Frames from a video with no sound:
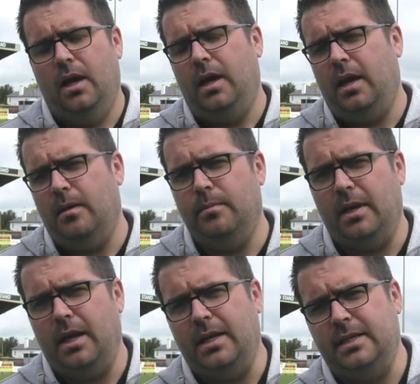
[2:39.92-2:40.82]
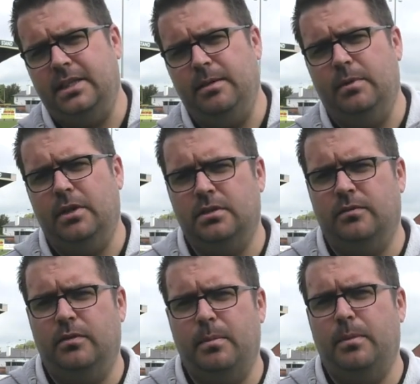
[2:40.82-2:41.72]
and a team, and that's
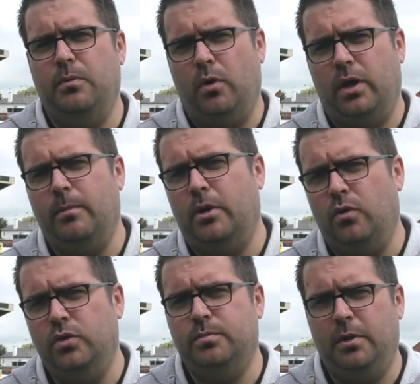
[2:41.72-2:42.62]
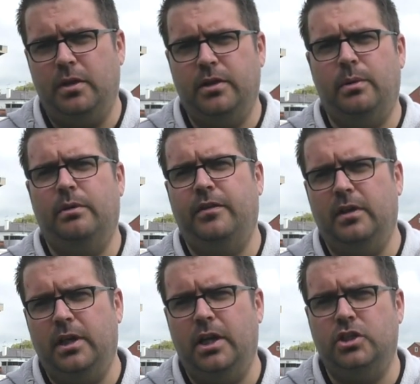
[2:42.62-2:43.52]
something maybe they want to come across, play under
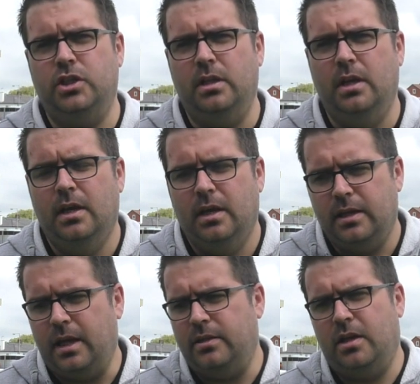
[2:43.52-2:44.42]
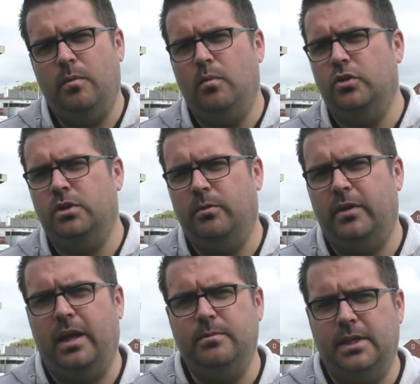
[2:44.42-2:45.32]
affiliation, get to come and watch some of our
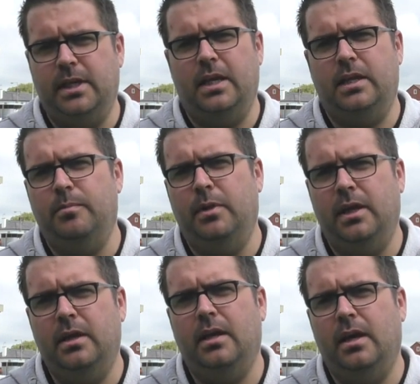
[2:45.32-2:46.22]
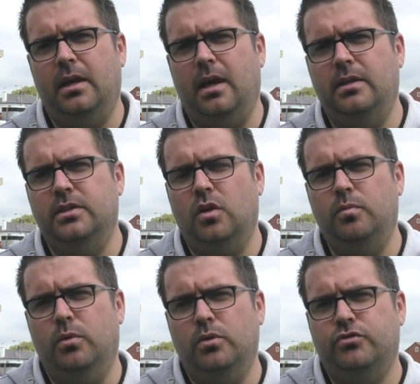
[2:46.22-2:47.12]
games and get to play in the
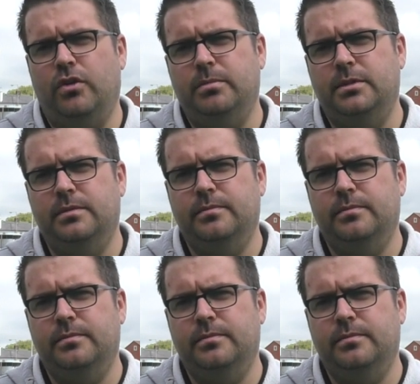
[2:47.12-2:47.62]
Southport strips.